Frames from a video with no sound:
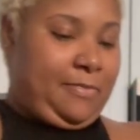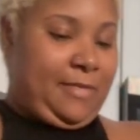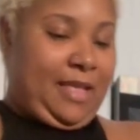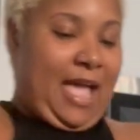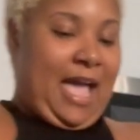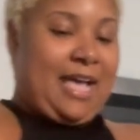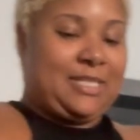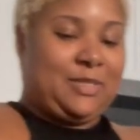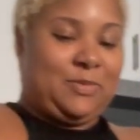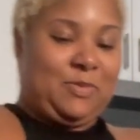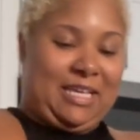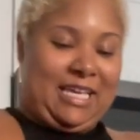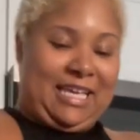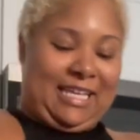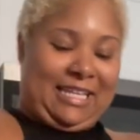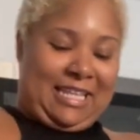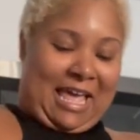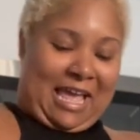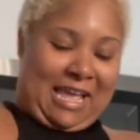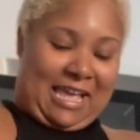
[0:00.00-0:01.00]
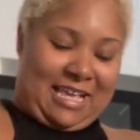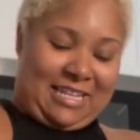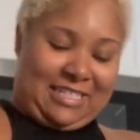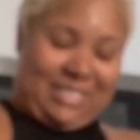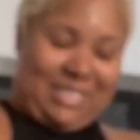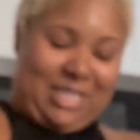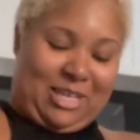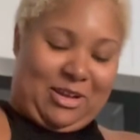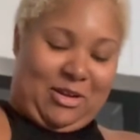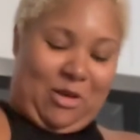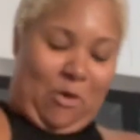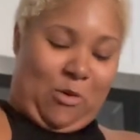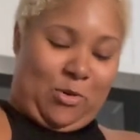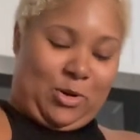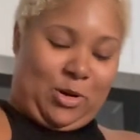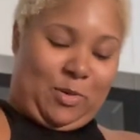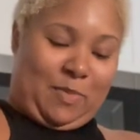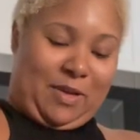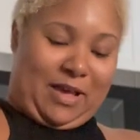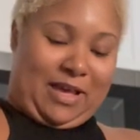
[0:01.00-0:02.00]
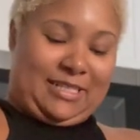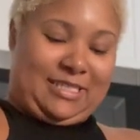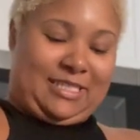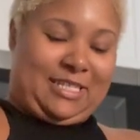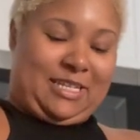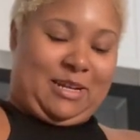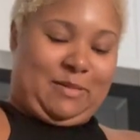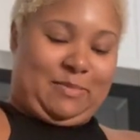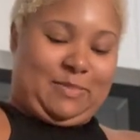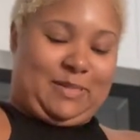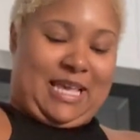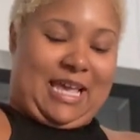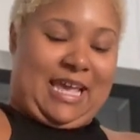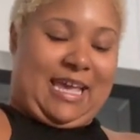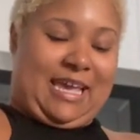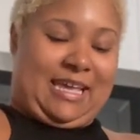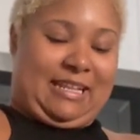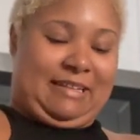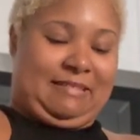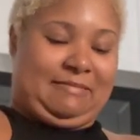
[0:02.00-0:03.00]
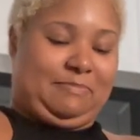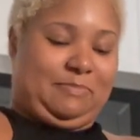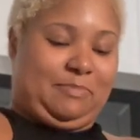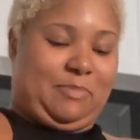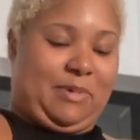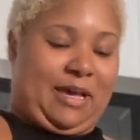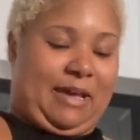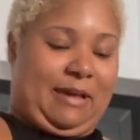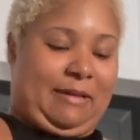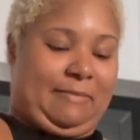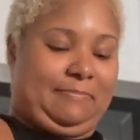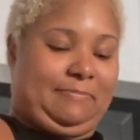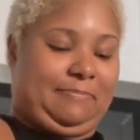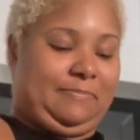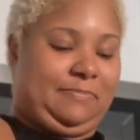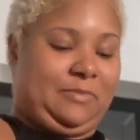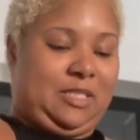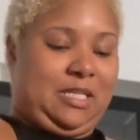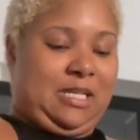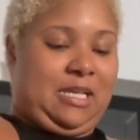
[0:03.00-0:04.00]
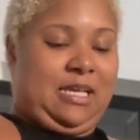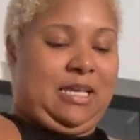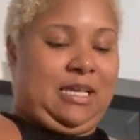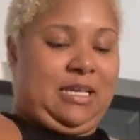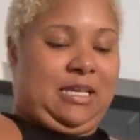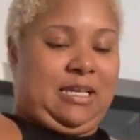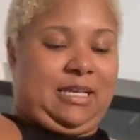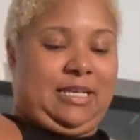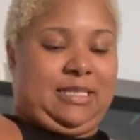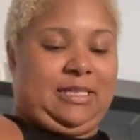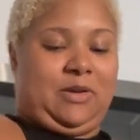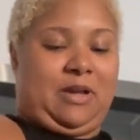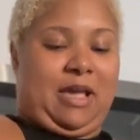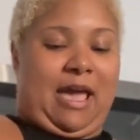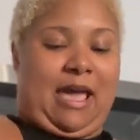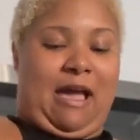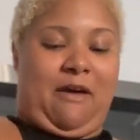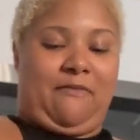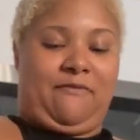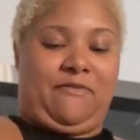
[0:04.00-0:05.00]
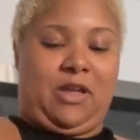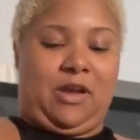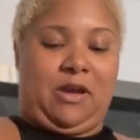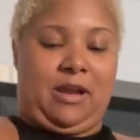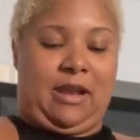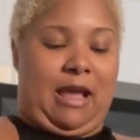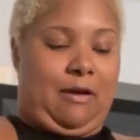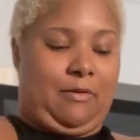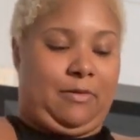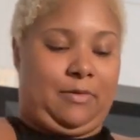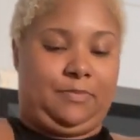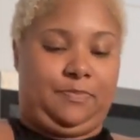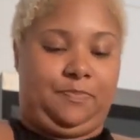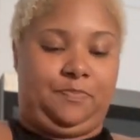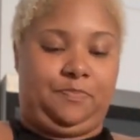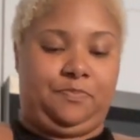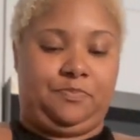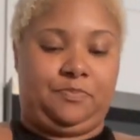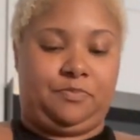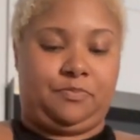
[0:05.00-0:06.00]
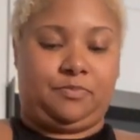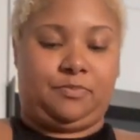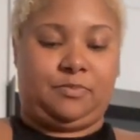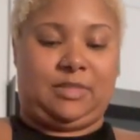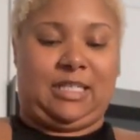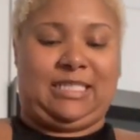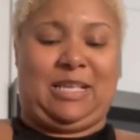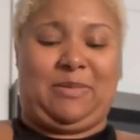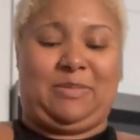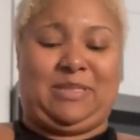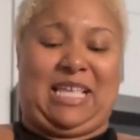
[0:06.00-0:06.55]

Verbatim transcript: as we get like into the colder months, you know what I'm saying? But it's okay, I'll figure it out. Because I was